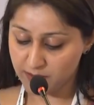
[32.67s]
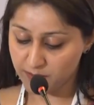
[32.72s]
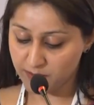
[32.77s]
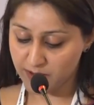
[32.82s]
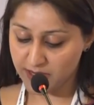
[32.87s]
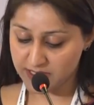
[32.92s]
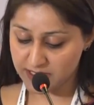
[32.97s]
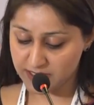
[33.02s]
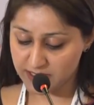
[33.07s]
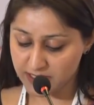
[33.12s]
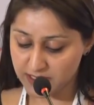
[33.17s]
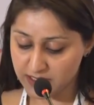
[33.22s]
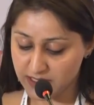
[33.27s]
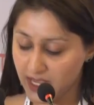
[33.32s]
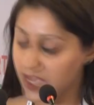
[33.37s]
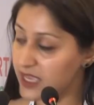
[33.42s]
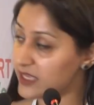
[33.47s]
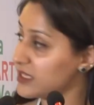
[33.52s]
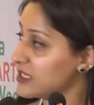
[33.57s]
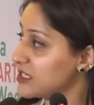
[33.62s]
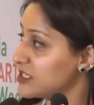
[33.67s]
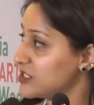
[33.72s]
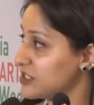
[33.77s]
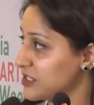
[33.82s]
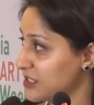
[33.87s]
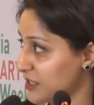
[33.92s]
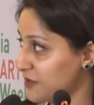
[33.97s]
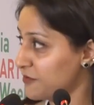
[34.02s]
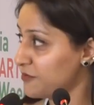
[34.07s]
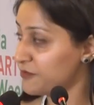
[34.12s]
President
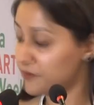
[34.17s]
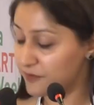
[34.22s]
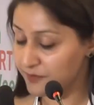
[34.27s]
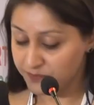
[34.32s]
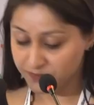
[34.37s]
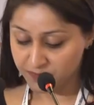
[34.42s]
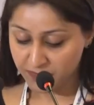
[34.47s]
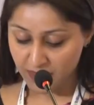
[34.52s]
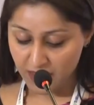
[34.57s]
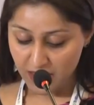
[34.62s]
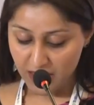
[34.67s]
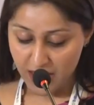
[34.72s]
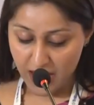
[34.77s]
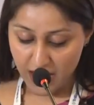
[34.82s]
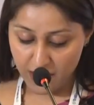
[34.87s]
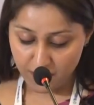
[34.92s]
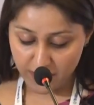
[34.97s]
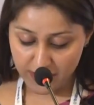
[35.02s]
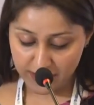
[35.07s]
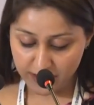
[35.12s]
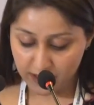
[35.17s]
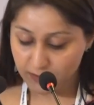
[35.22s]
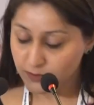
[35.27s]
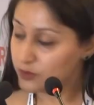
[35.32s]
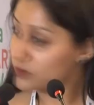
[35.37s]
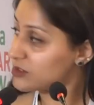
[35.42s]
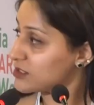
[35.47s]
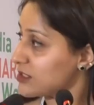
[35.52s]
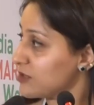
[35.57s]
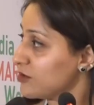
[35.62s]
ISGF. I welcome
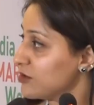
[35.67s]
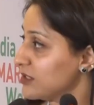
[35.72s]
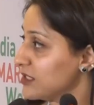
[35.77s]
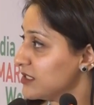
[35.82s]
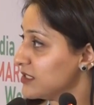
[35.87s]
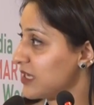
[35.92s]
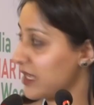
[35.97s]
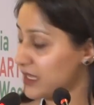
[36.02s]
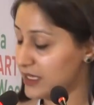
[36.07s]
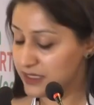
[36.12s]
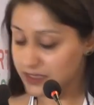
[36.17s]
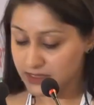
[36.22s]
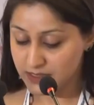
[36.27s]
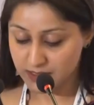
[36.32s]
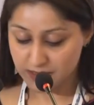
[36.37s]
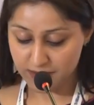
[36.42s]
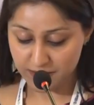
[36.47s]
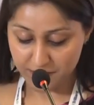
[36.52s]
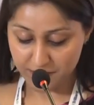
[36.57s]
you, sir, on the dais.